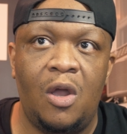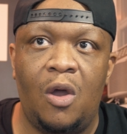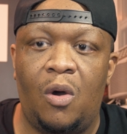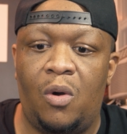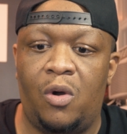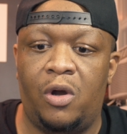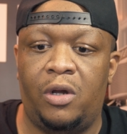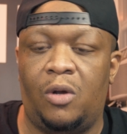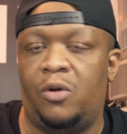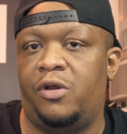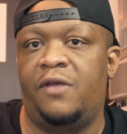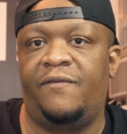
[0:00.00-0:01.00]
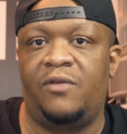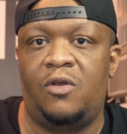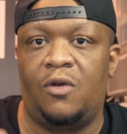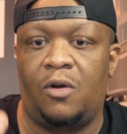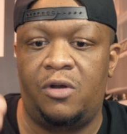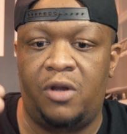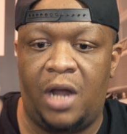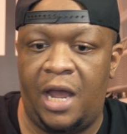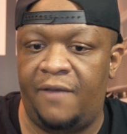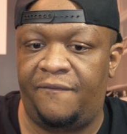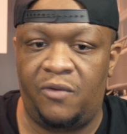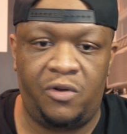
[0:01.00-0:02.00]
or even on your
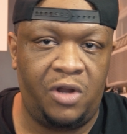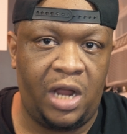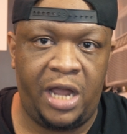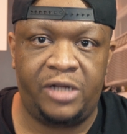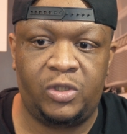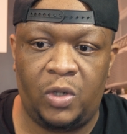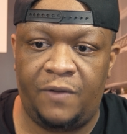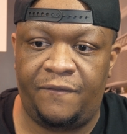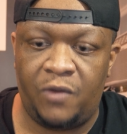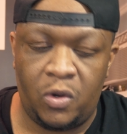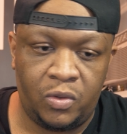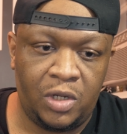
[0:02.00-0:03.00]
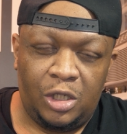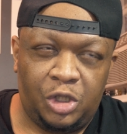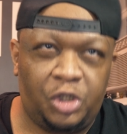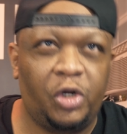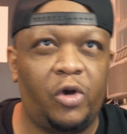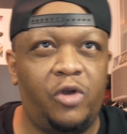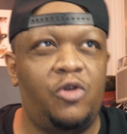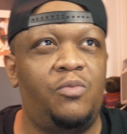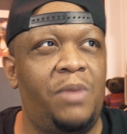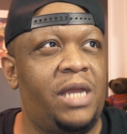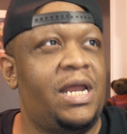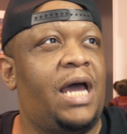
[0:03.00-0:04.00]
iPhone or your Android phone. Sure, you
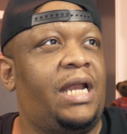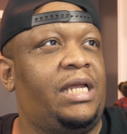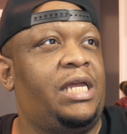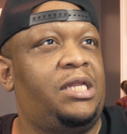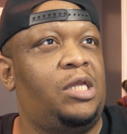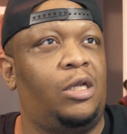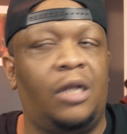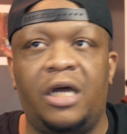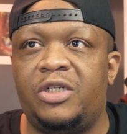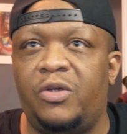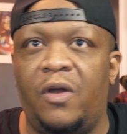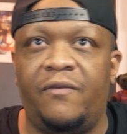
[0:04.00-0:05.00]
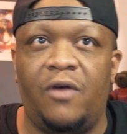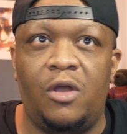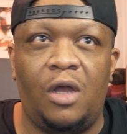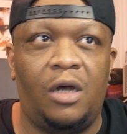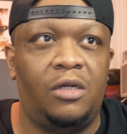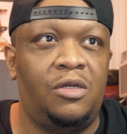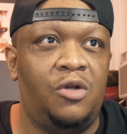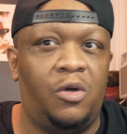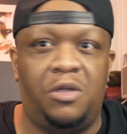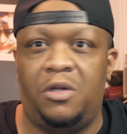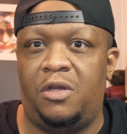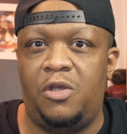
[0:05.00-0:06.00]
may not get the luxury of
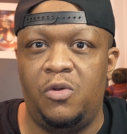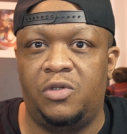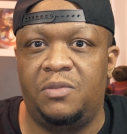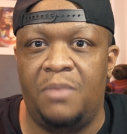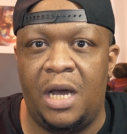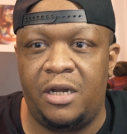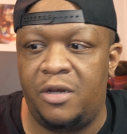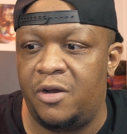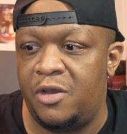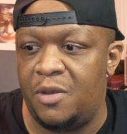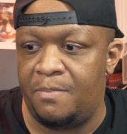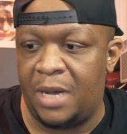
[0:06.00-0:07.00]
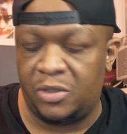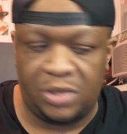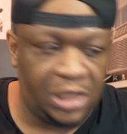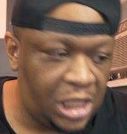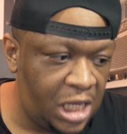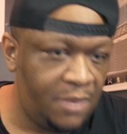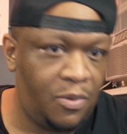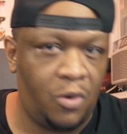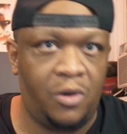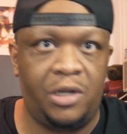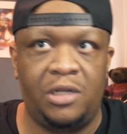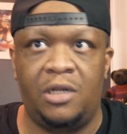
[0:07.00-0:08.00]
your huge monitor and your mouse and
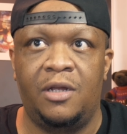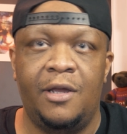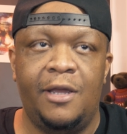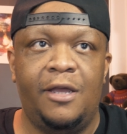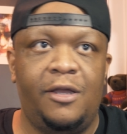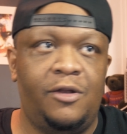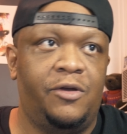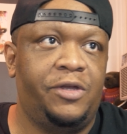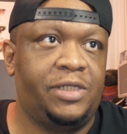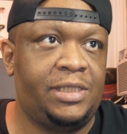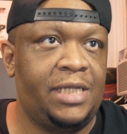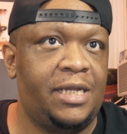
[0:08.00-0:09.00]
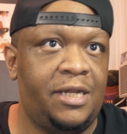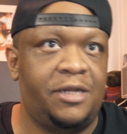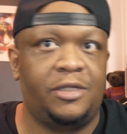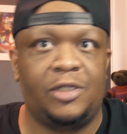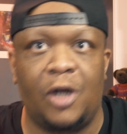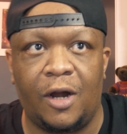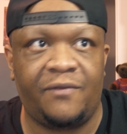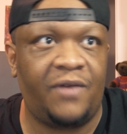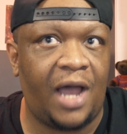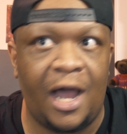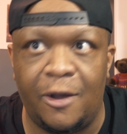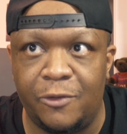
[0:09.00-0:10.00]
keyboard, and you're sitting in the dark for
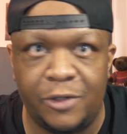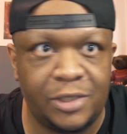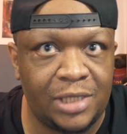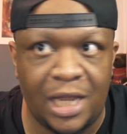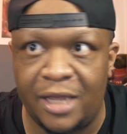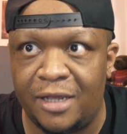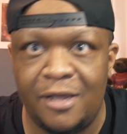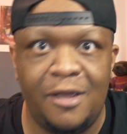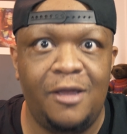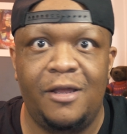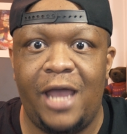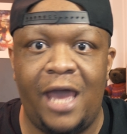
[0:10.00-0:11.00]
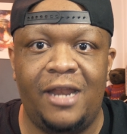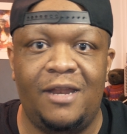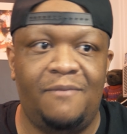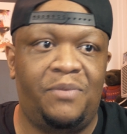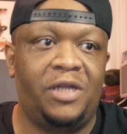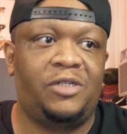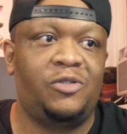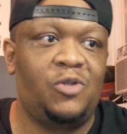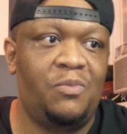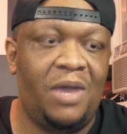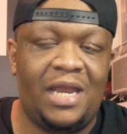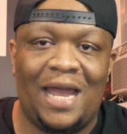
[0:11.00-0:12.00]
hours like editing pictures. You
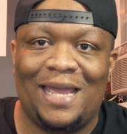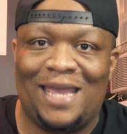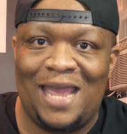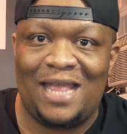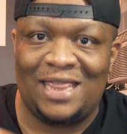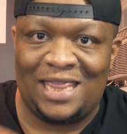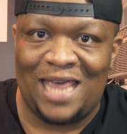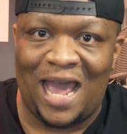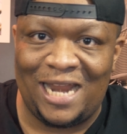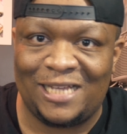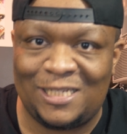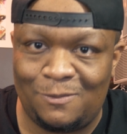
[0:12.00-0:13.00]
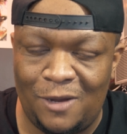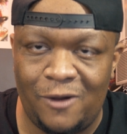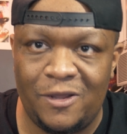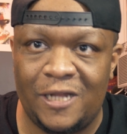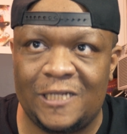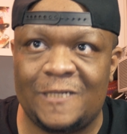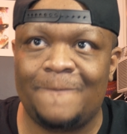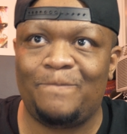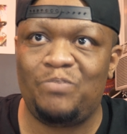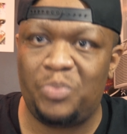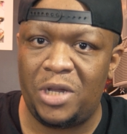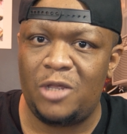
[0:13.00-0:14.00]
may not get that experience,
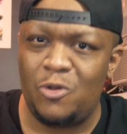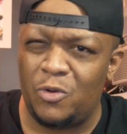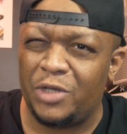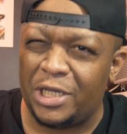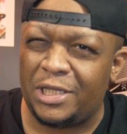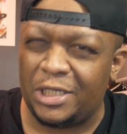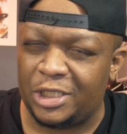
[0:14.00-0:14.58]
but you'll get the